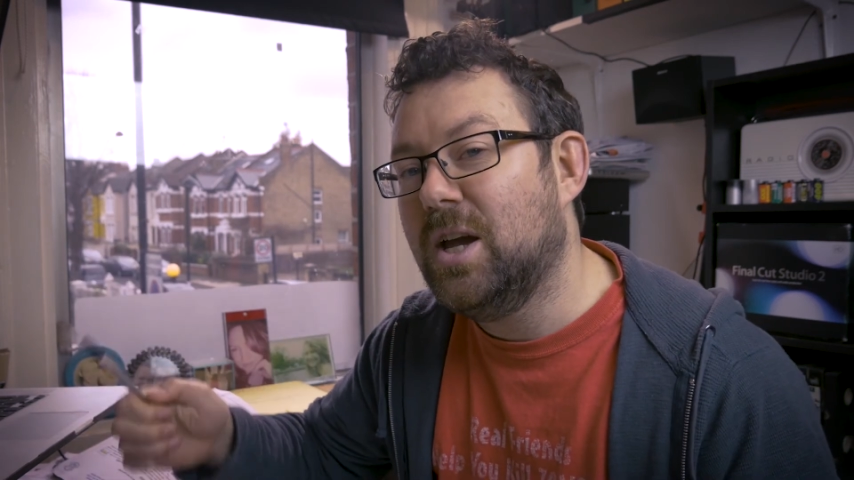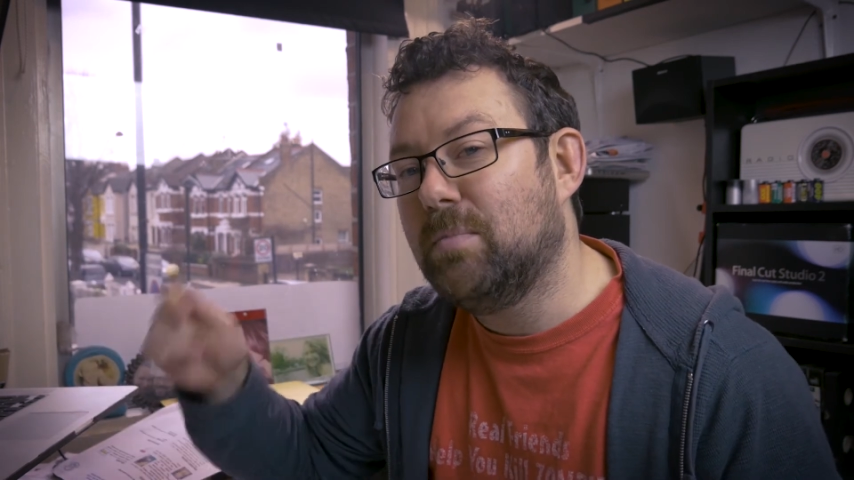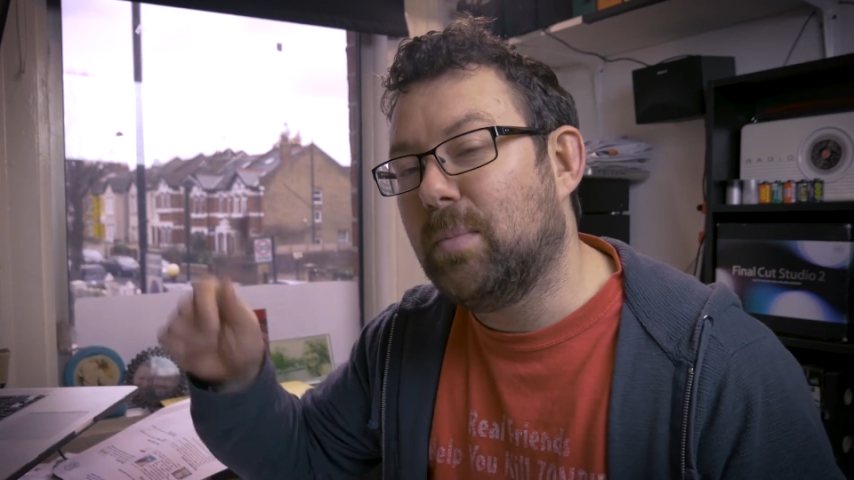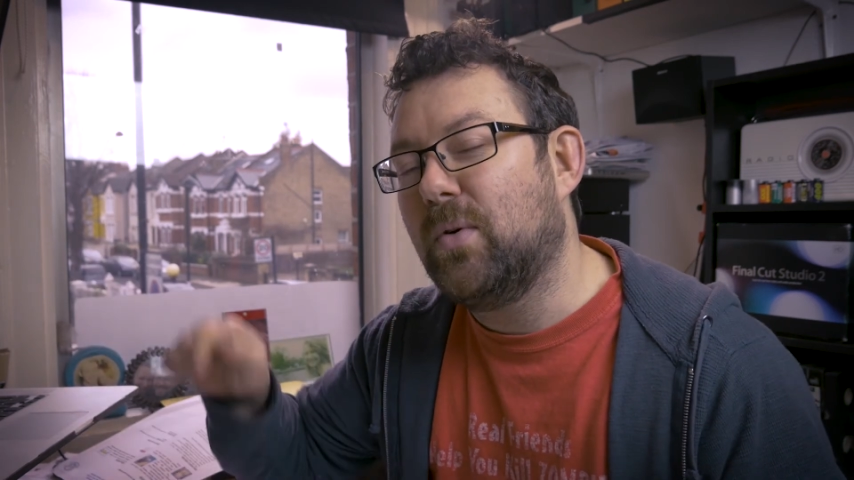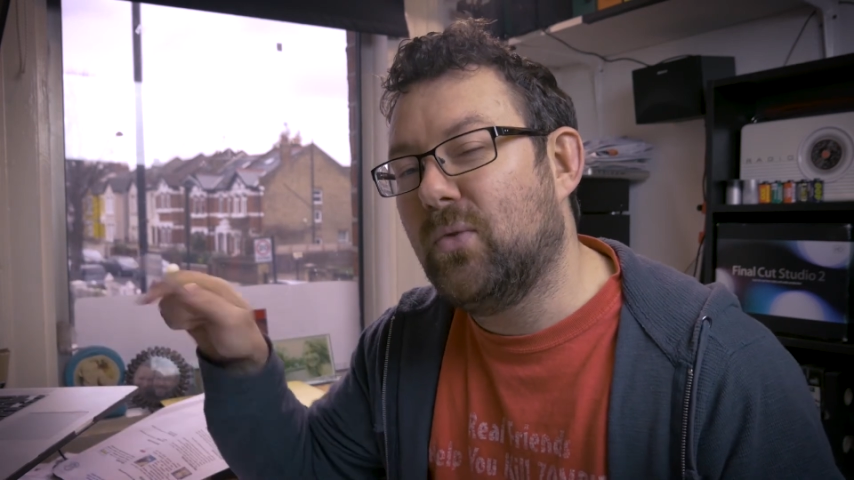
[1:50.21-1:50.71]

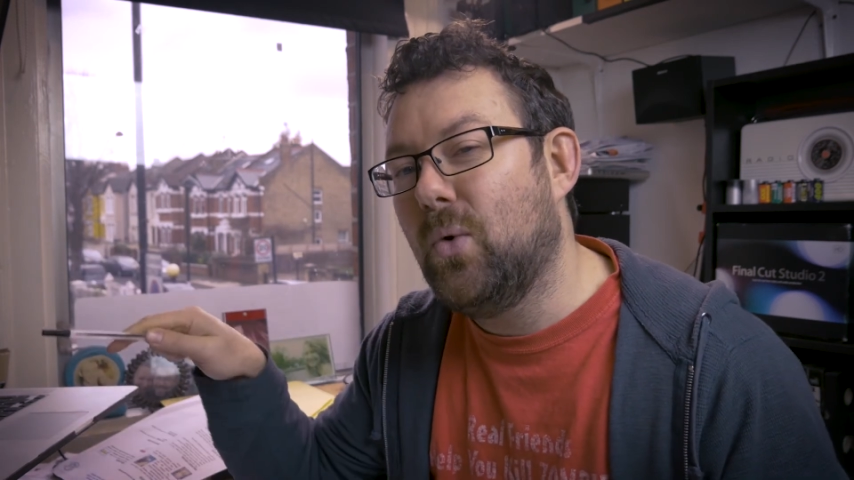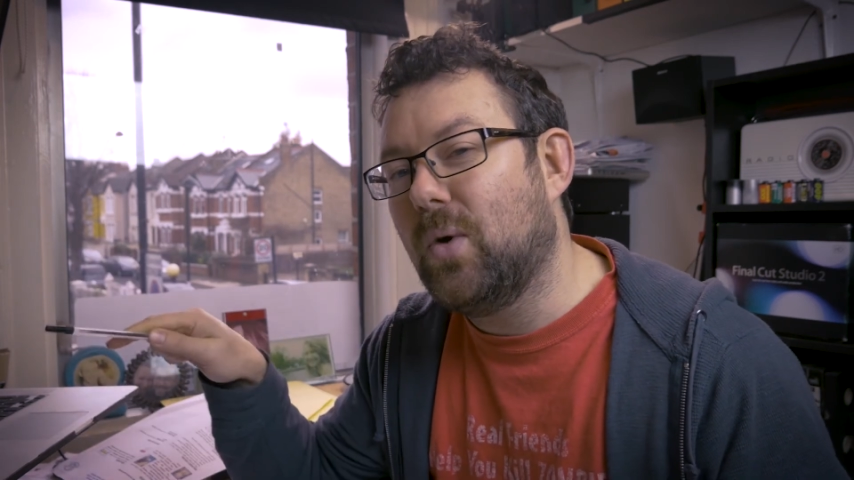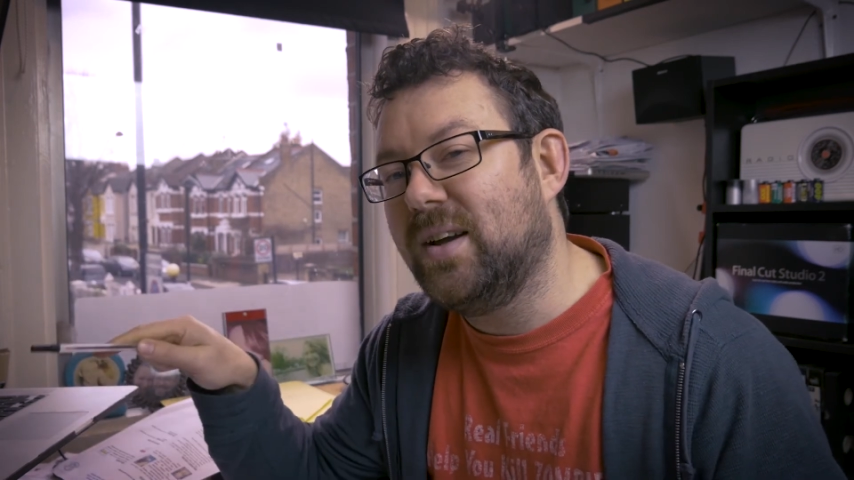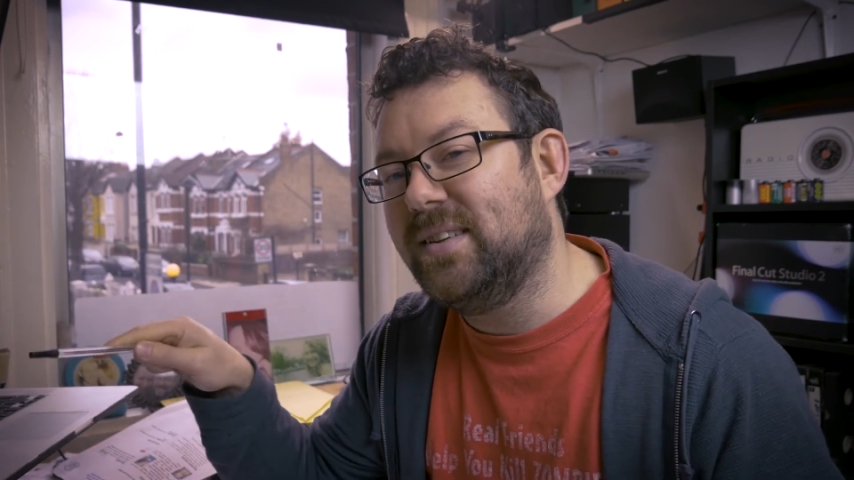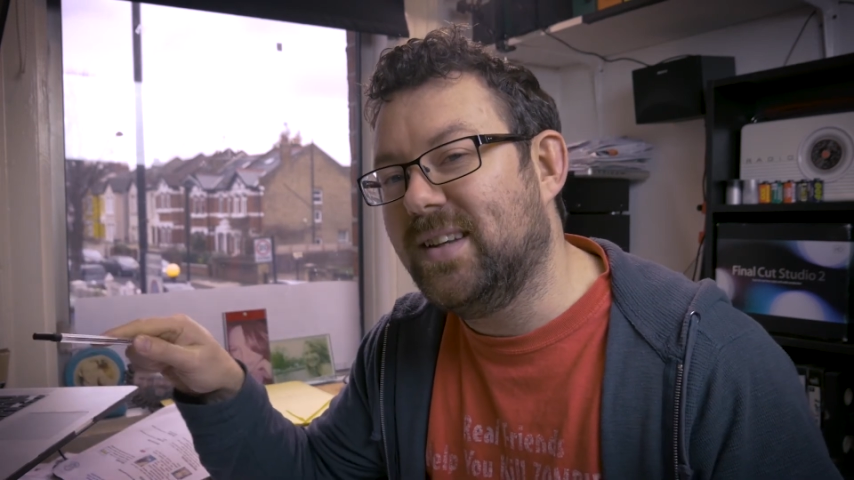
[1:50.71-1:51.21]
But before
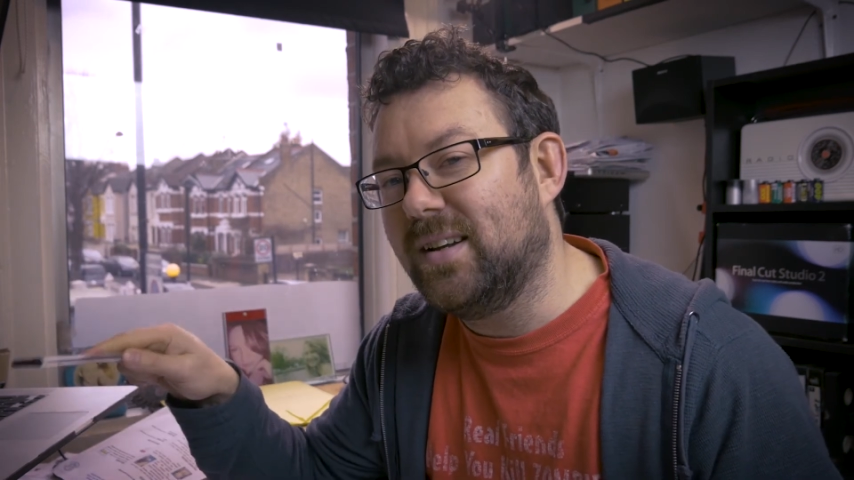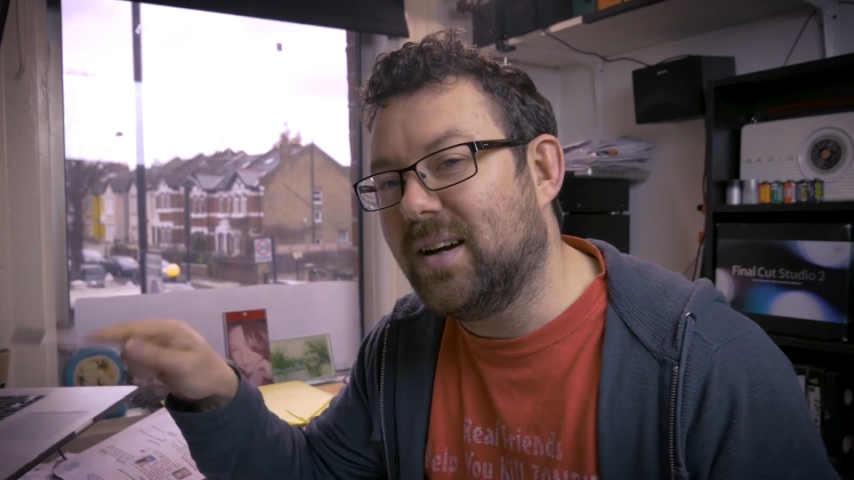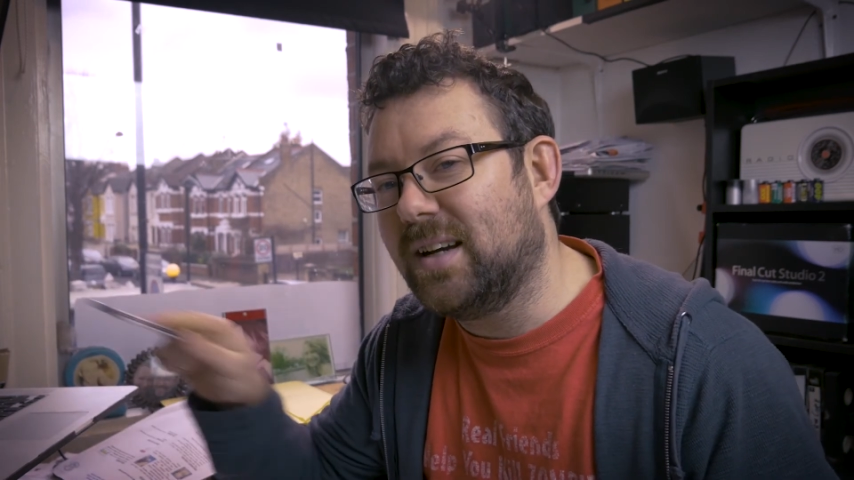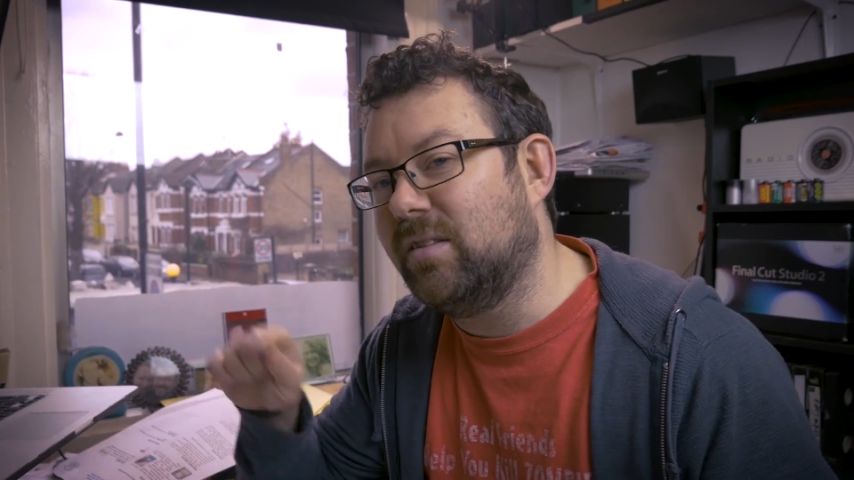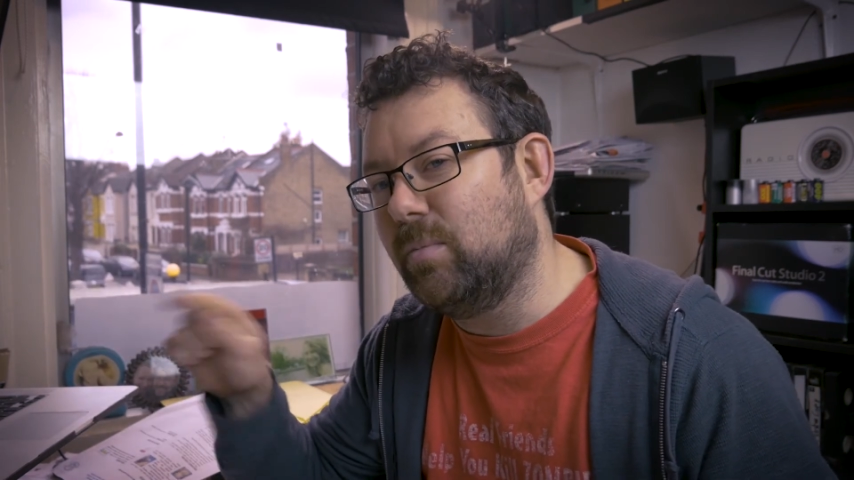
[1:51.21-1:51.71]
I undid it,
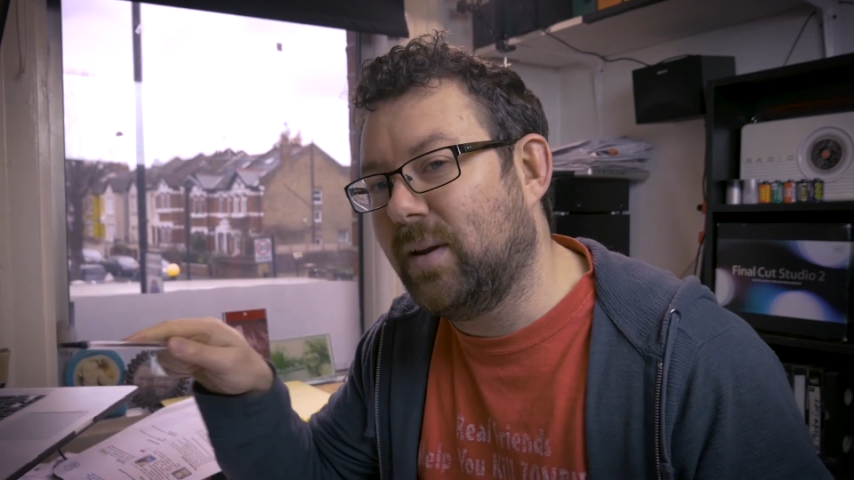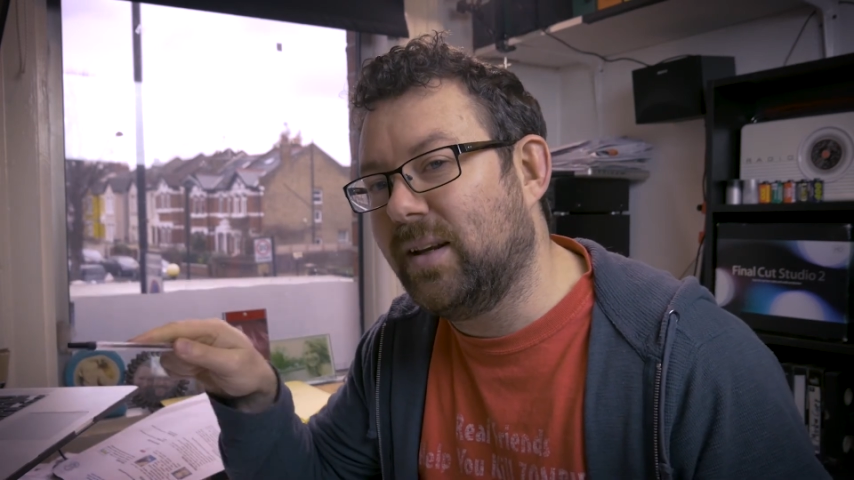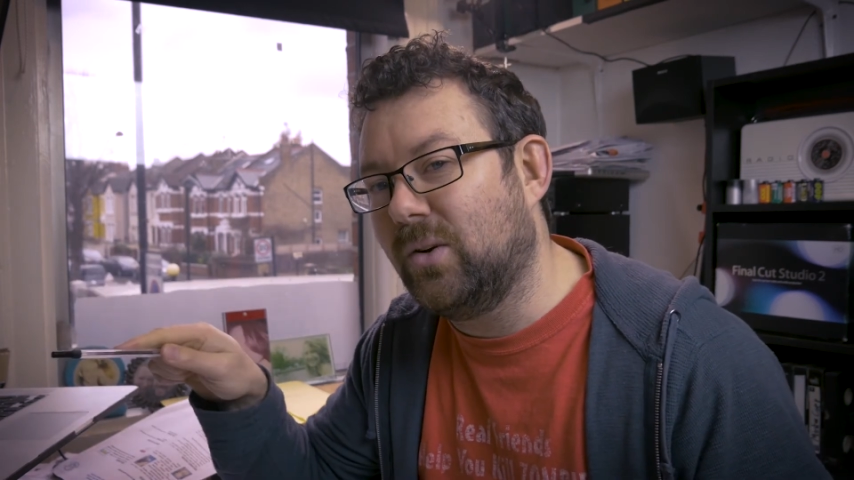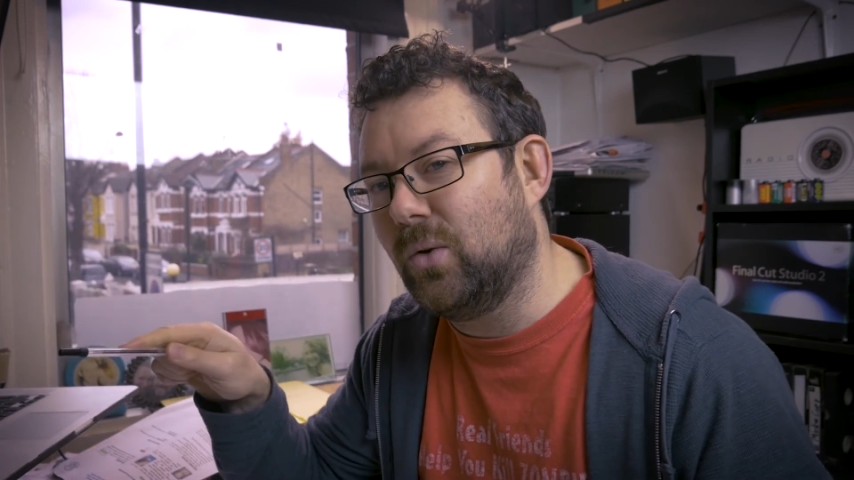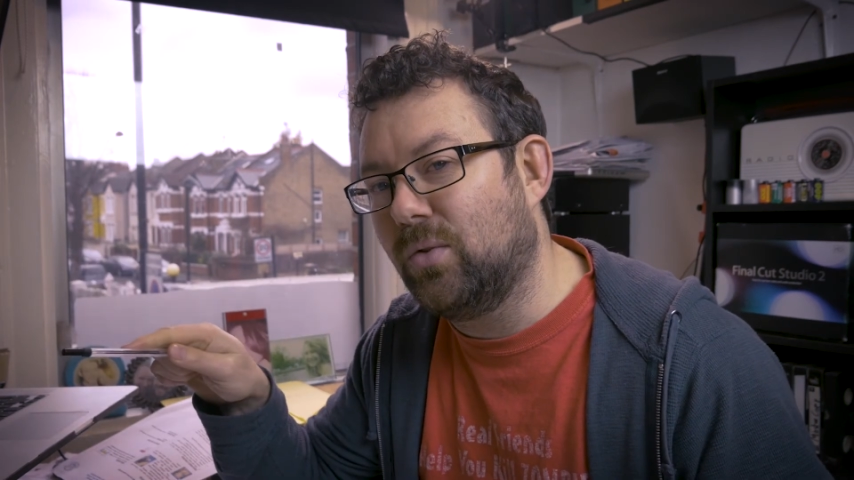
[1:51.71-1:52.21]
I actually
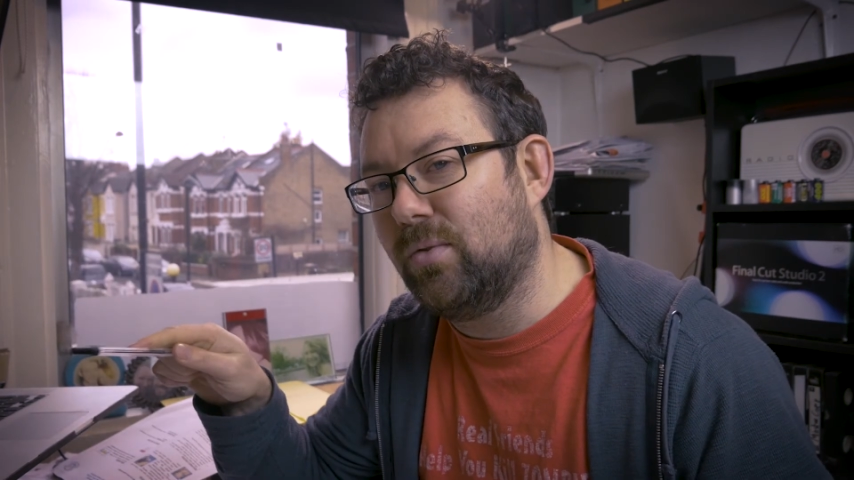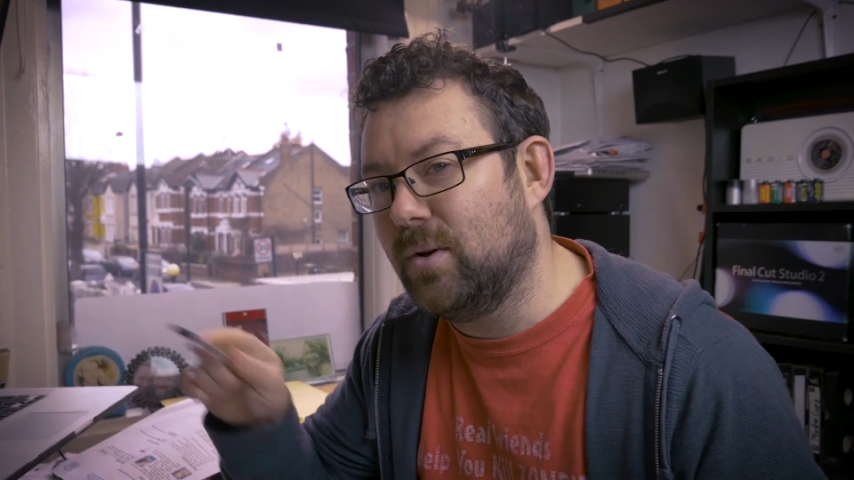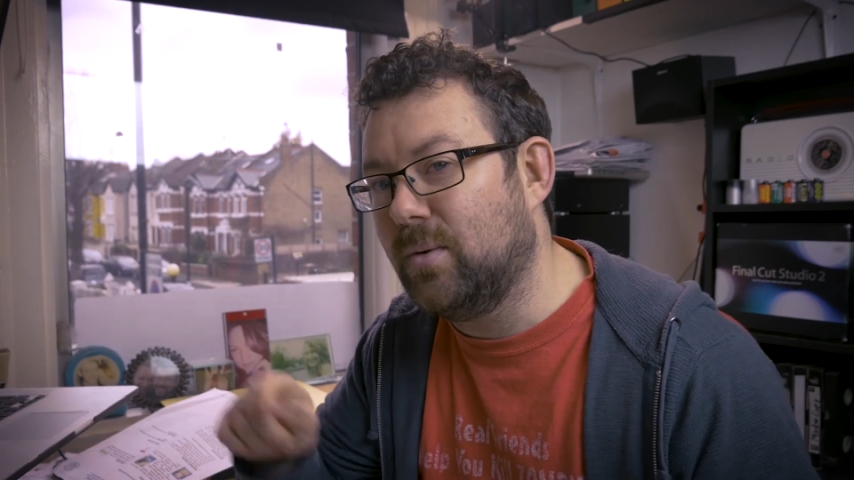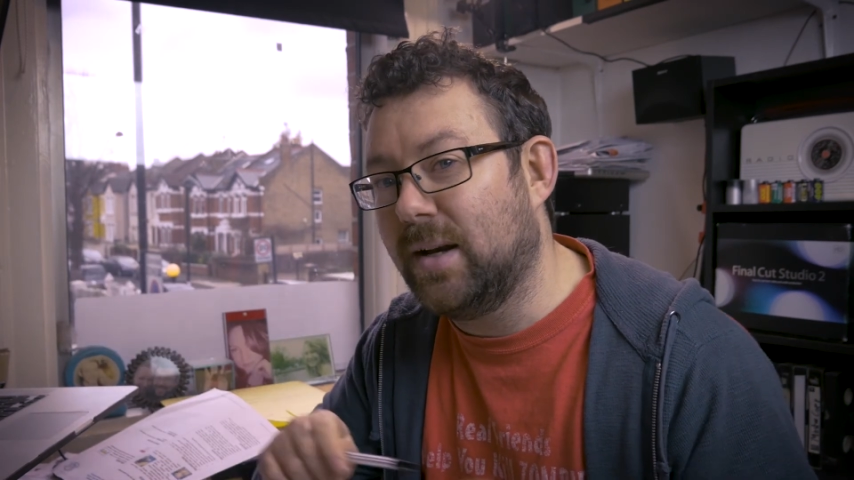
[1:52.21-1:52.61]
played it all through,